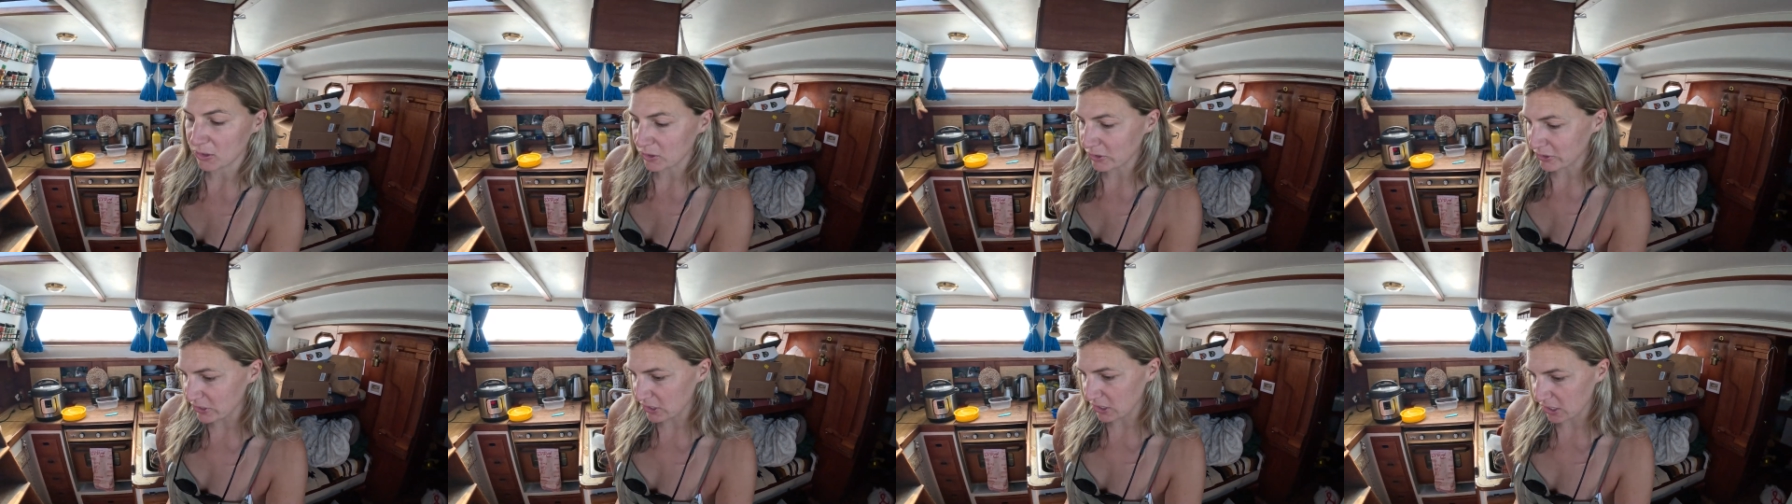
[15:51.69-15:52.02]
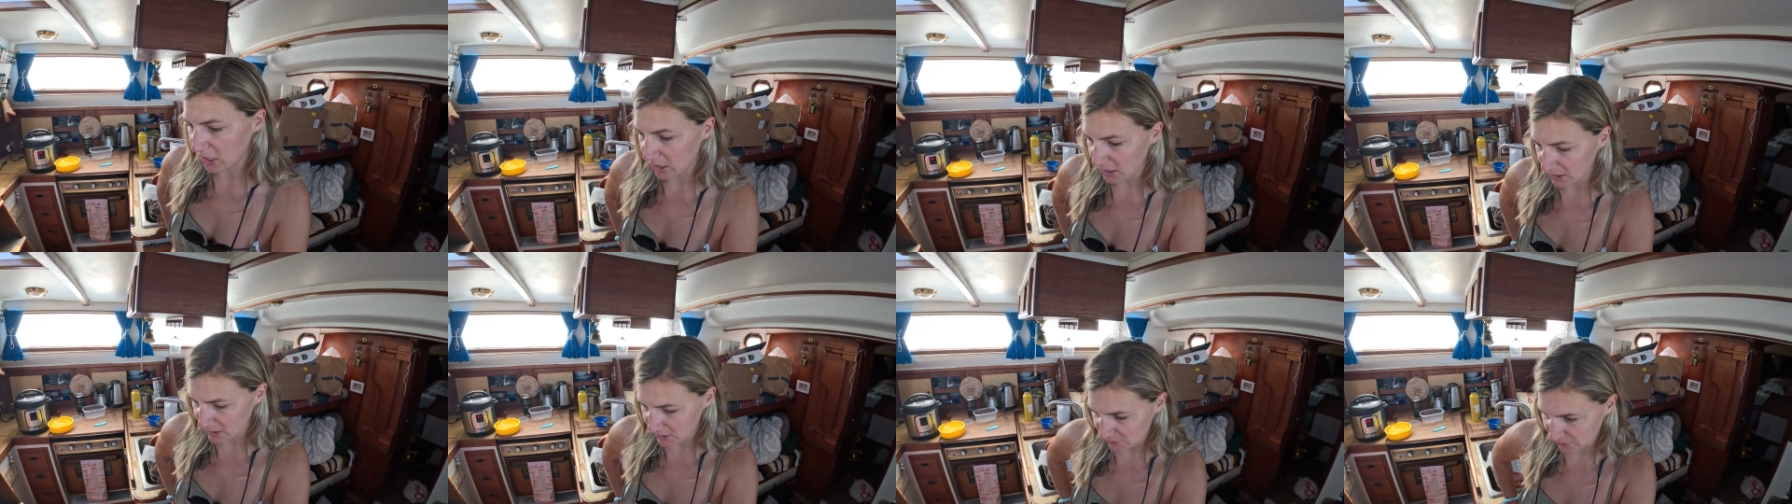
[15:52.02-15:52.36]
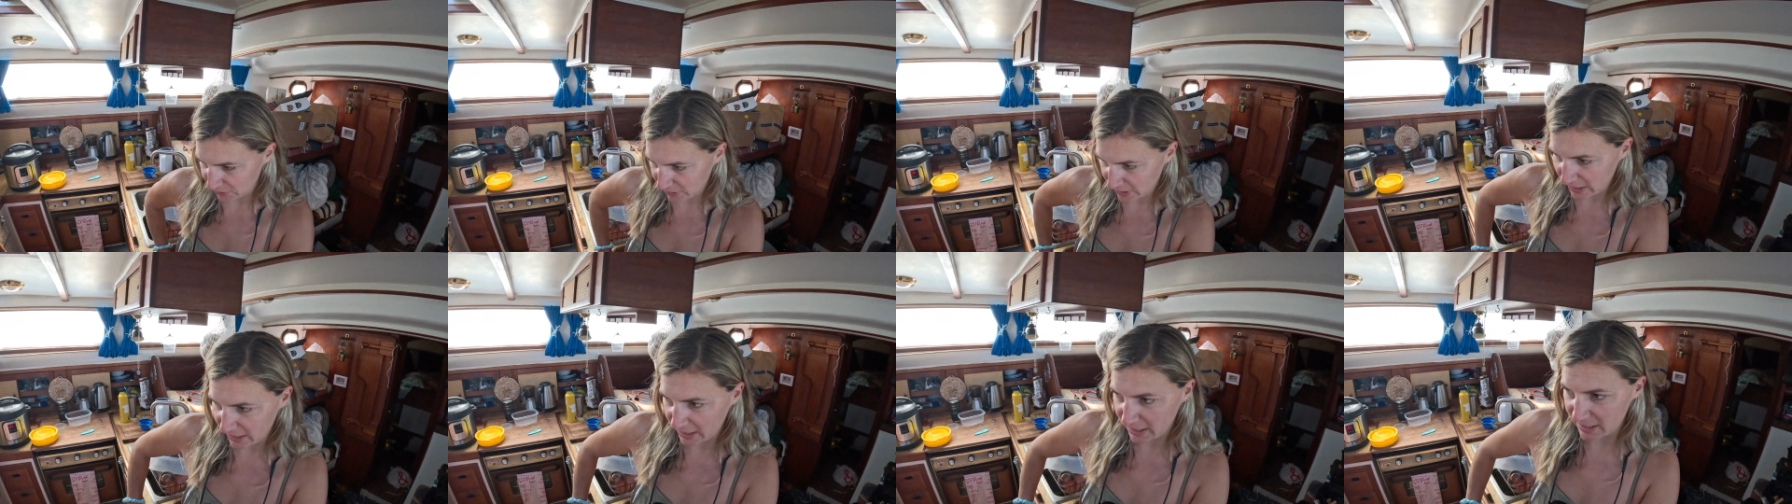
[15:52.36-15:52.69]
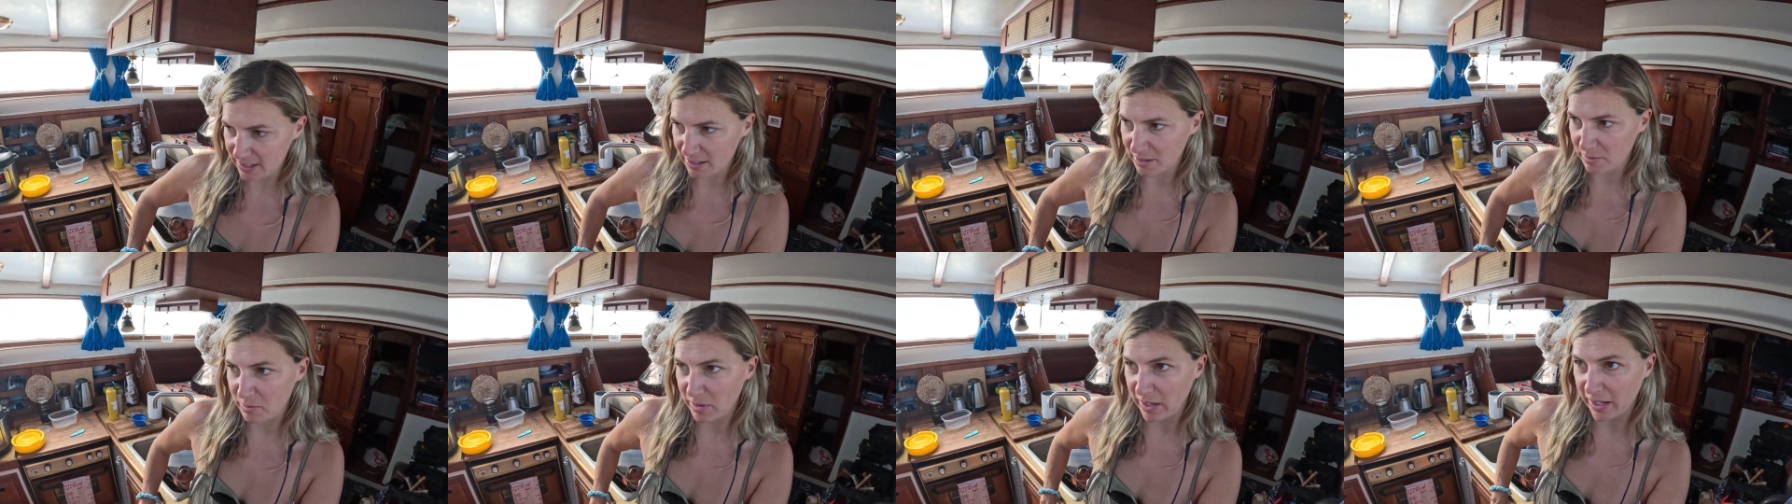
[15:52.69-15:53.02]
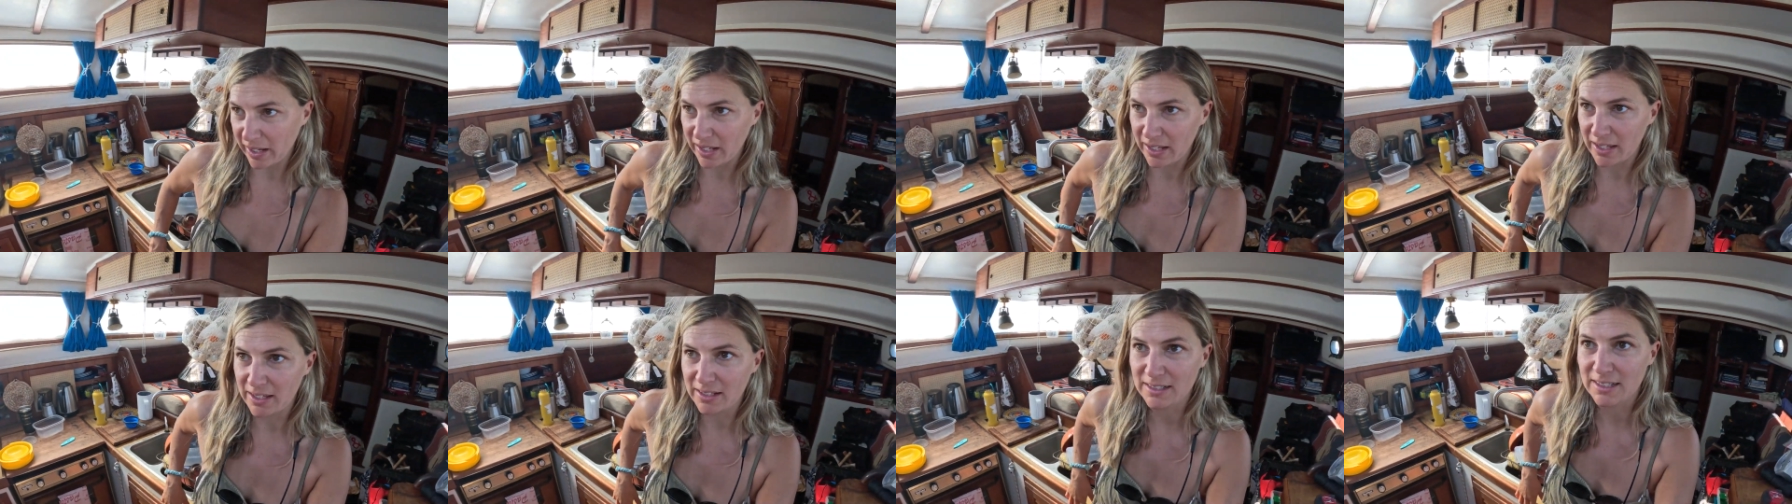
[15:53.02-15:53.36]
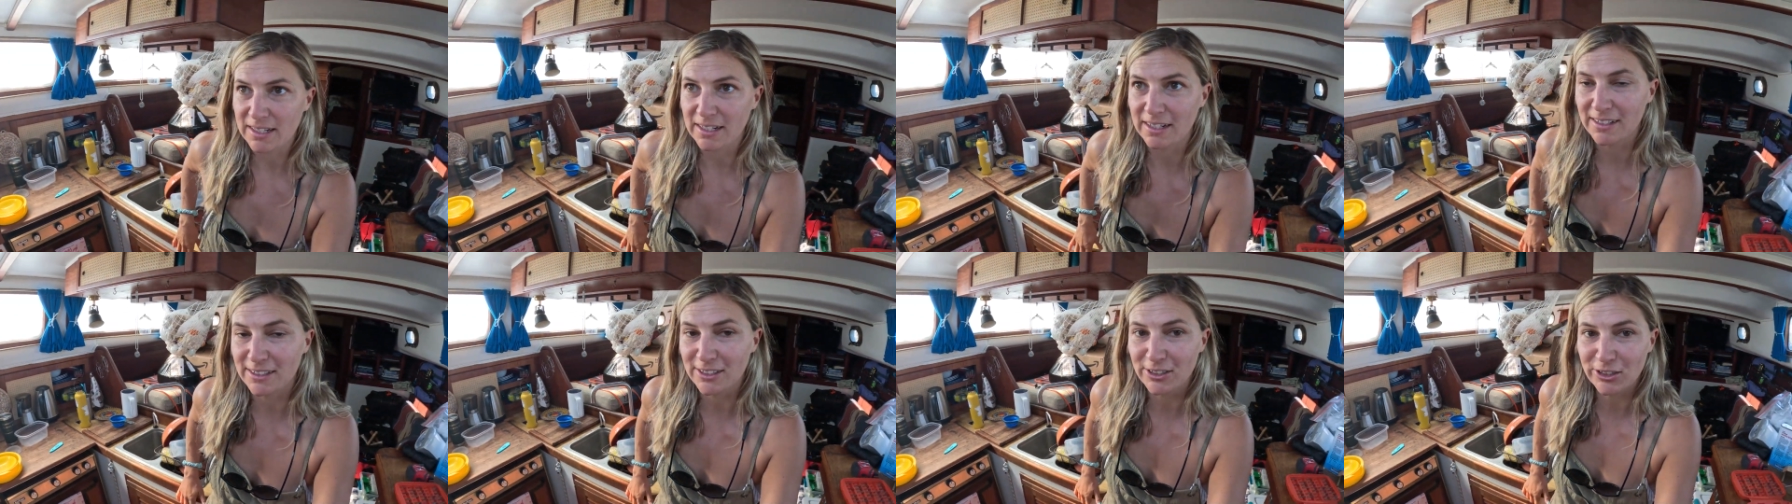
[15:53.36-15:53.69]
old college friend Becca
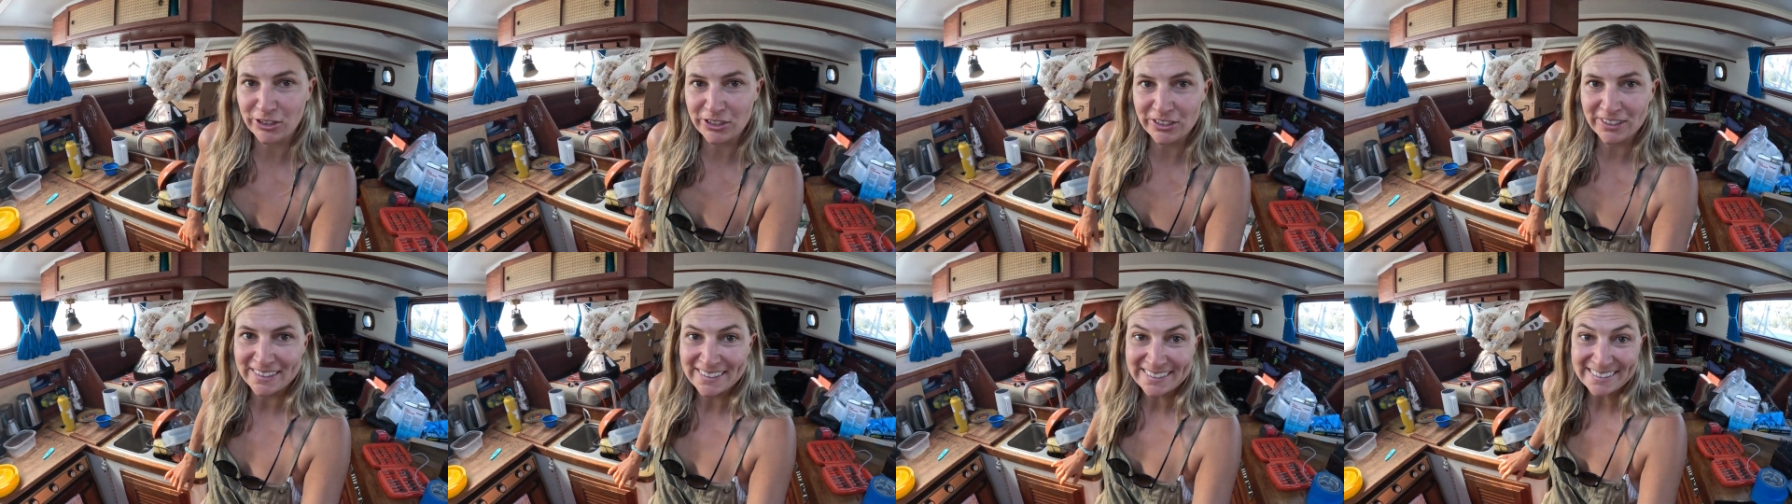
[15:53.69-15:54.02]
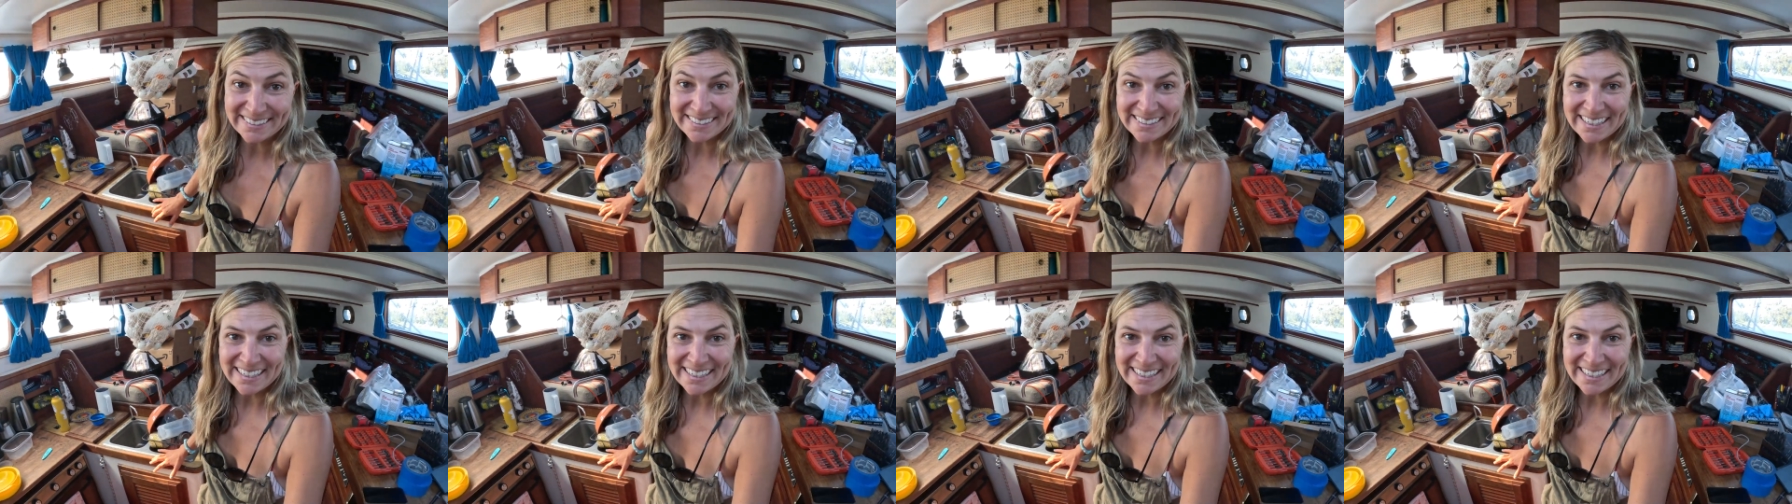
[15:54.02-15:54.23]
and Daniel.